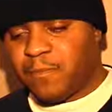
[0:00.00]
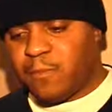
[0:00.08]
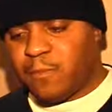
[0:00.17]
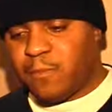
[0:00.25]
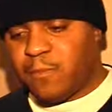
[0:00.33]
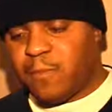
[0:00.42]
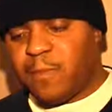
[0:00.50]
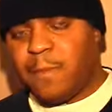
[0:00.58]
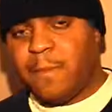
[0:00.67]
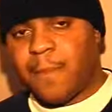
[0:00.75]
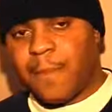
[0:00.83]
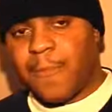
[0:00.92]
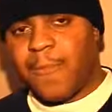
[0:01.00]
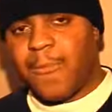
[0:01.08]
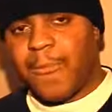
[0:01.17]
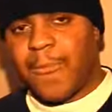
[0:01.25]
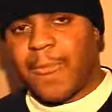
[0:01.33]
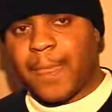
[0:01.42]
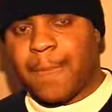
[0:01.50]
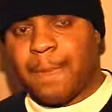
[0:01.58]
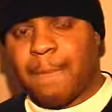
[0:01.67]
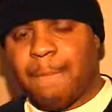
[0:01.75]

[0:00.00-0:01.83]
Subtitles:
being that he released the video 6 Million Ways to